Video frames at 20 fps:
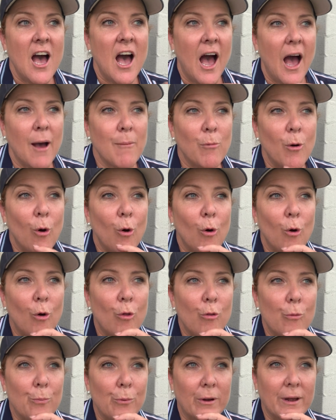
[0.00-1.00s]
Um,
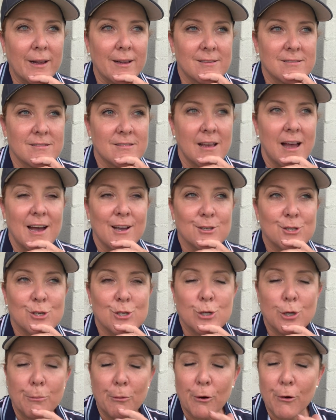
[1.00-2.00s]
all the bricks are
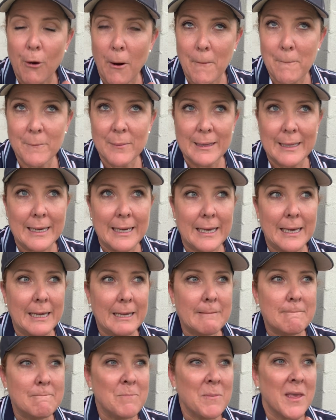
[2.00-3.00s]
super
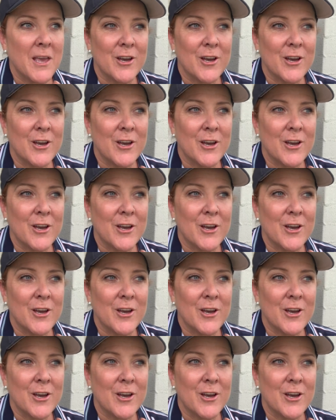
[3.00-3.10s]
crumbly.